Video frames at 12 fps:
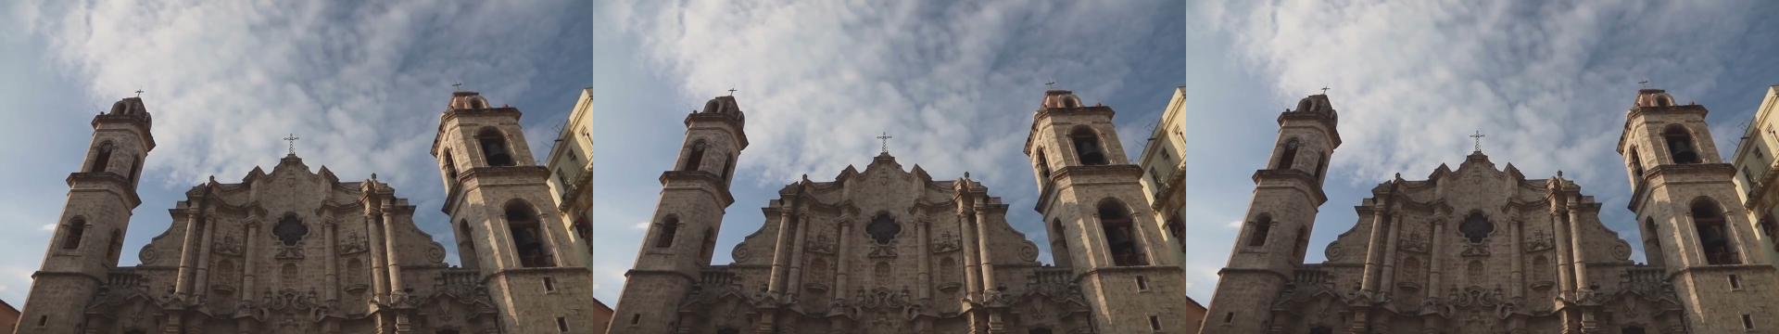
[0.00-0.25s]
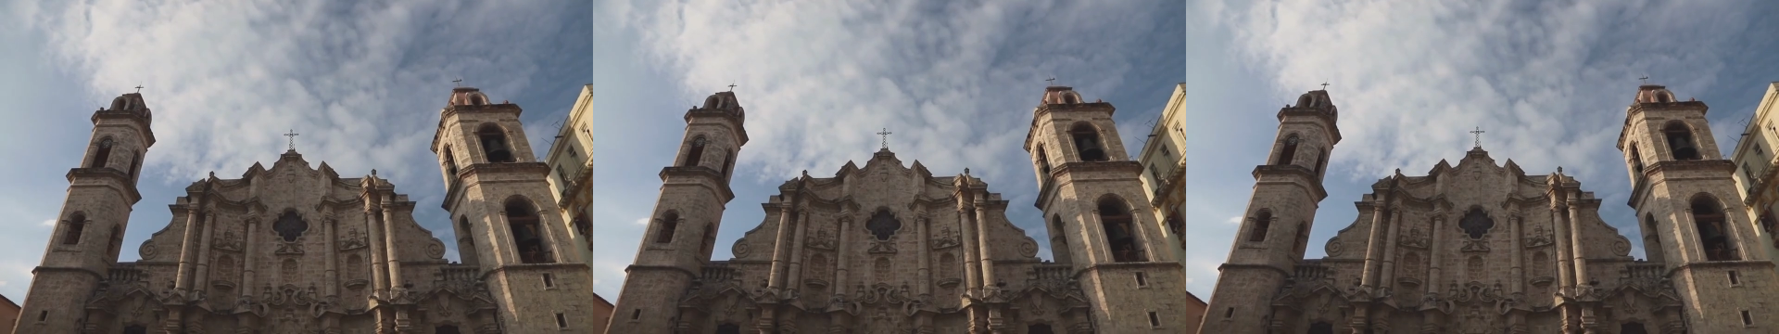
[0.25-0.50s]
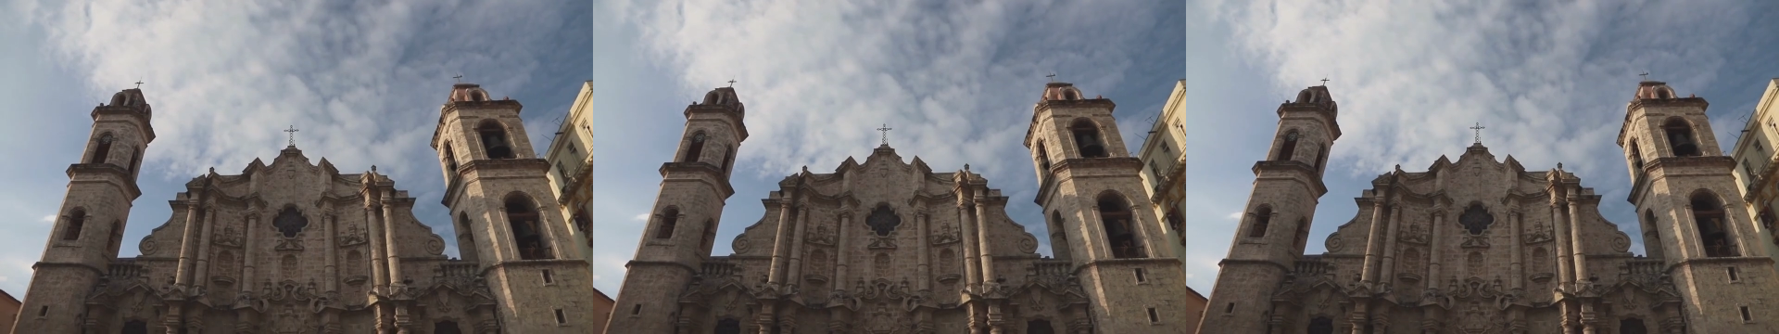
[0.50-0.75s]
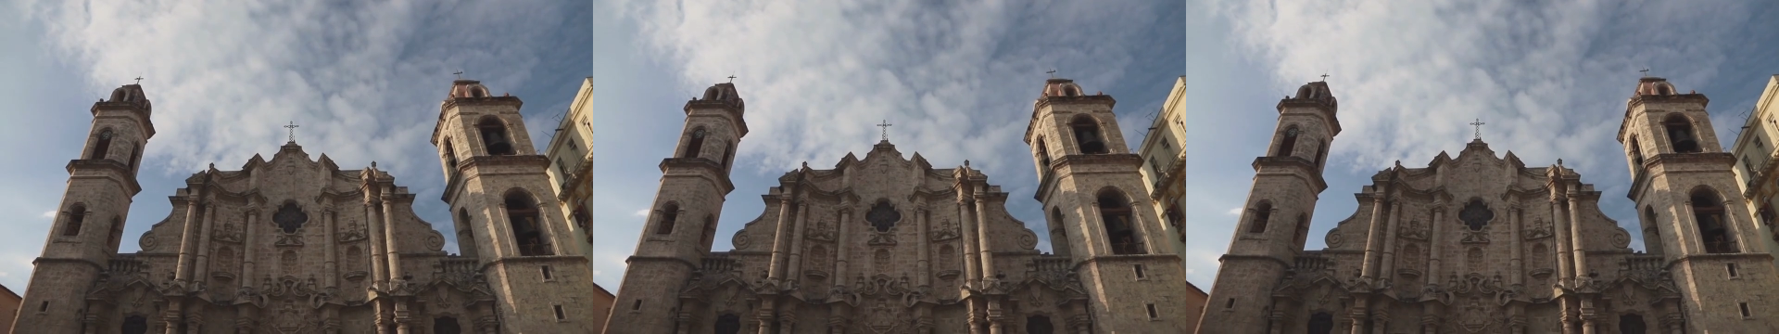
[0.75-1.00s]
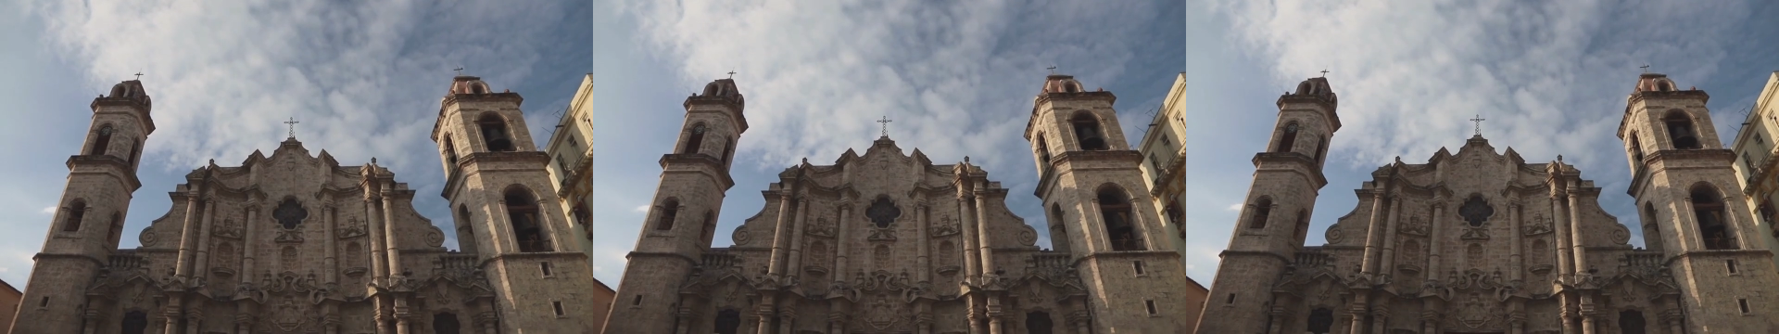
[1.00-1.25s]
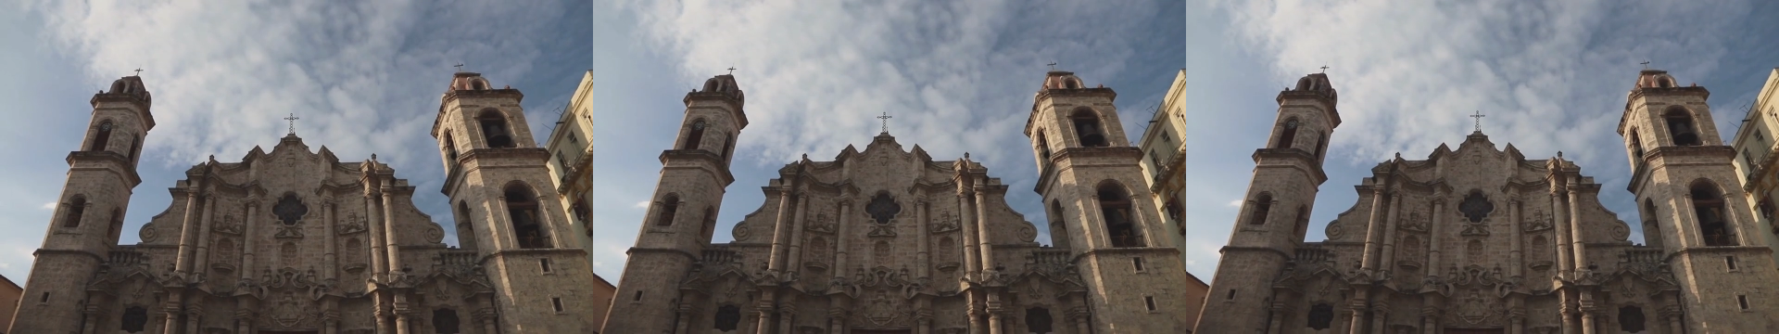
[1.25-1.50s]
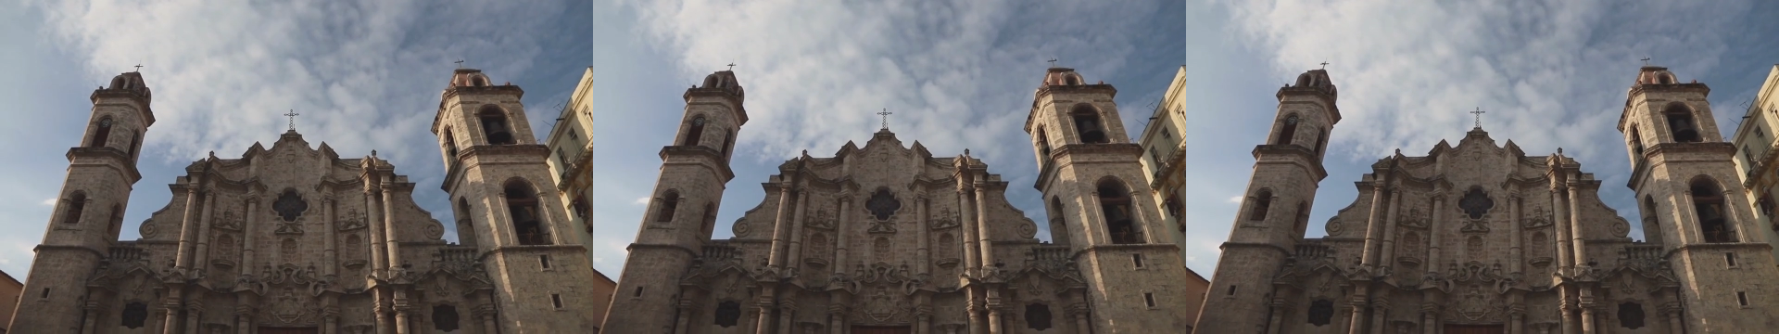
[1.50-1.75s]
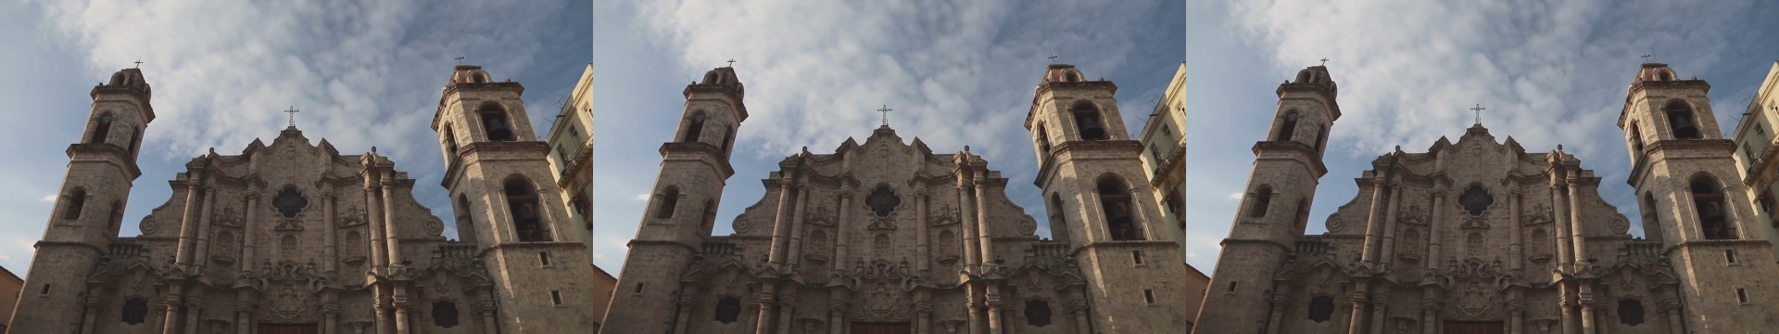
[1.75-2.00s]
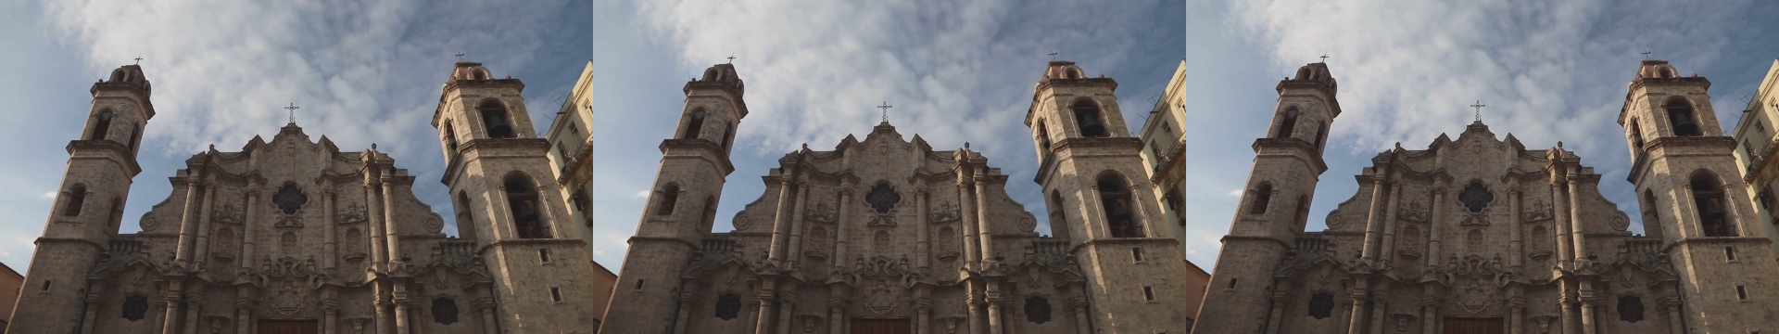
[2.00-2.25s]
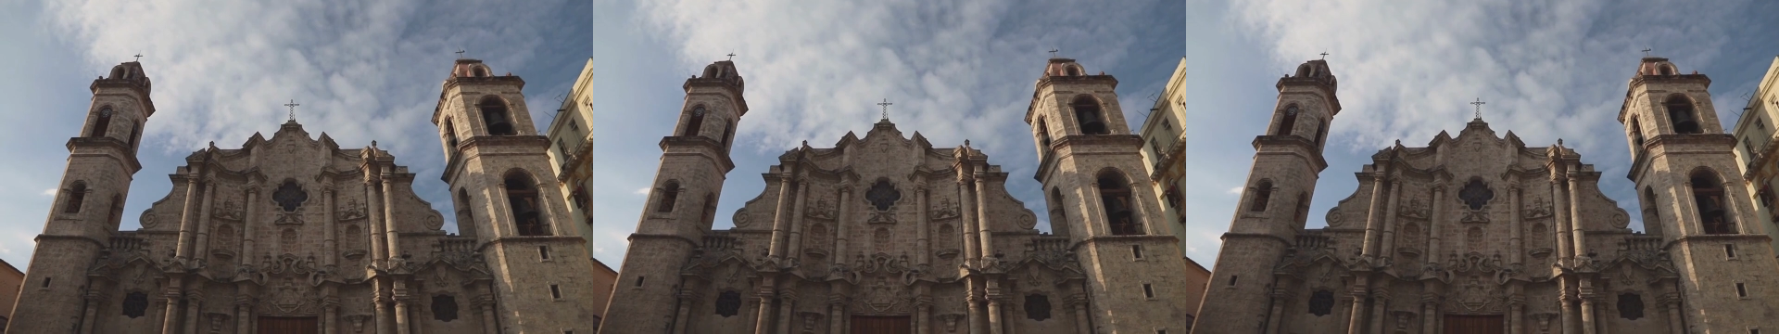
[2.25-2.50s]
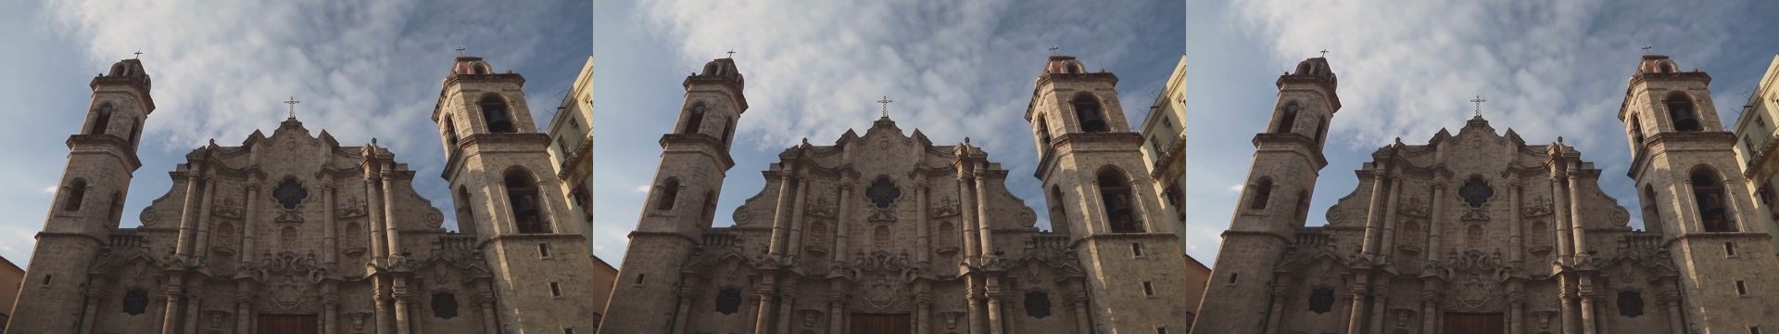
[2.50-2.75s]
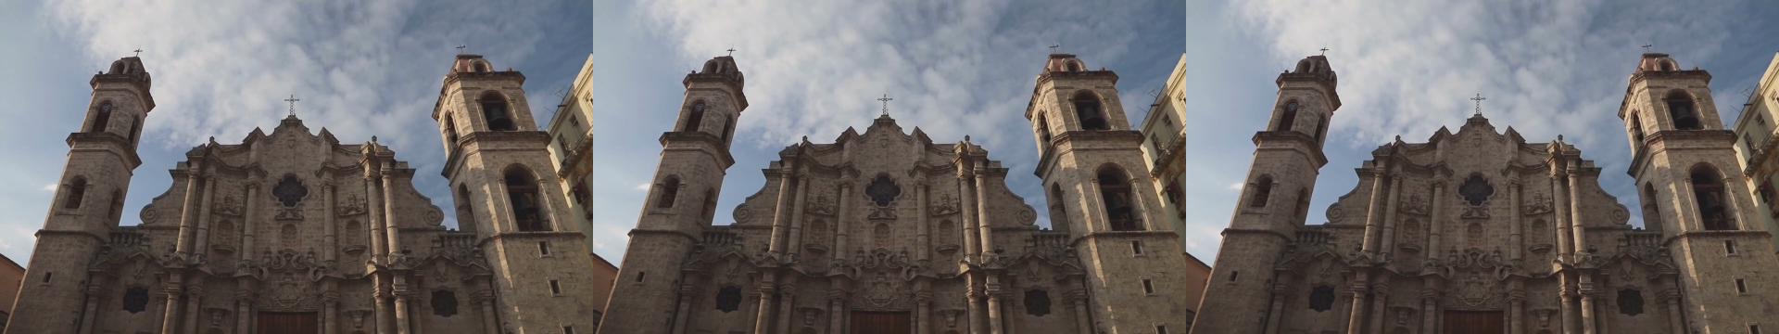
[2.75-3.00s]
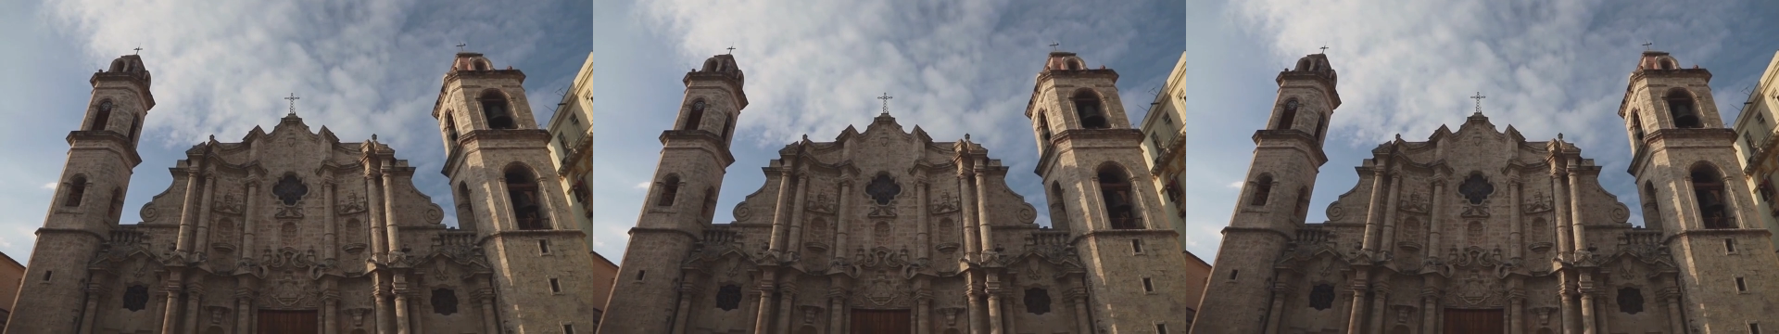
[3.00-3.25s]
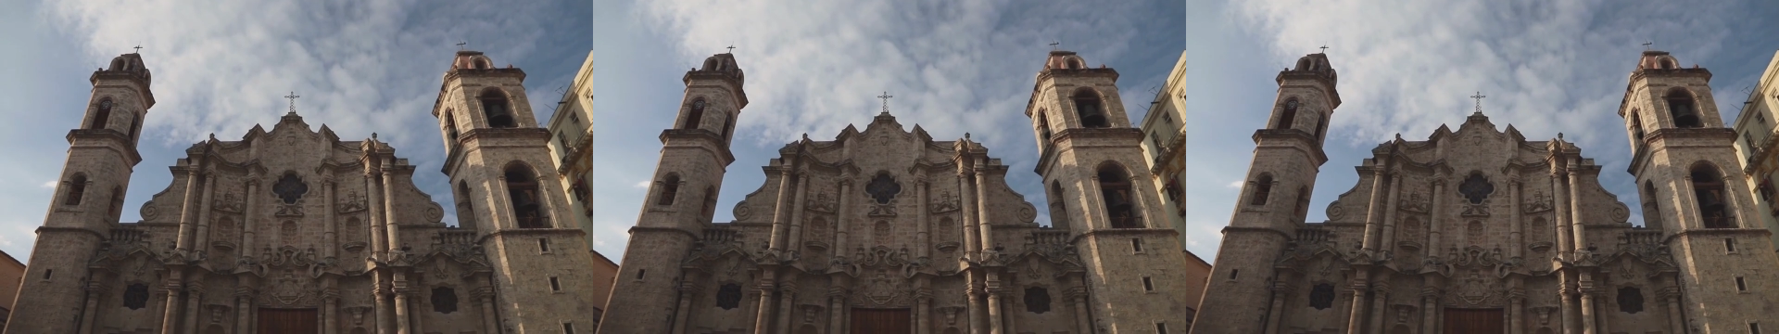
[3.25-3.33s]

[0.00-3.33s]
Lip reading: (no speaker visible)